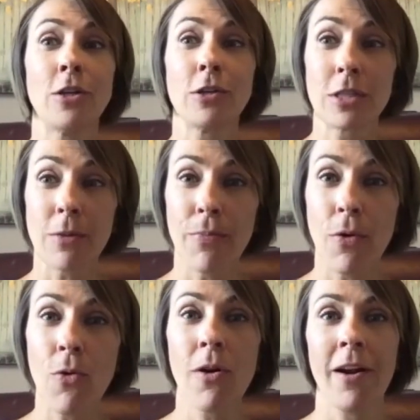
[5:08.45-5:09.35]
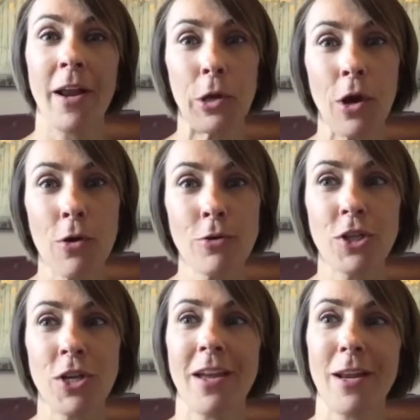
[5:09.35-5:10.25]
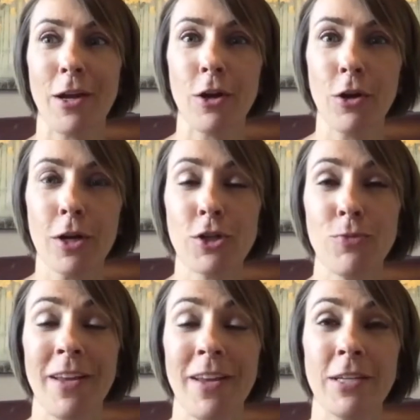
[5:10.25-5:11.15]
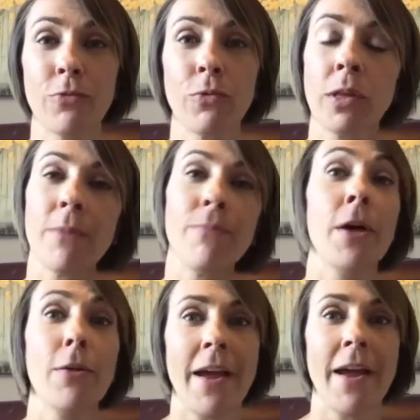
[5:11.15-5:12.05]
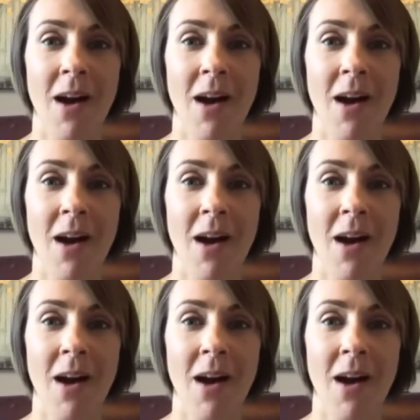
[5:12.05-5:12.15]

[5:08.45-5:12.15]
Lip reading: support and coaching and encouragement to really build my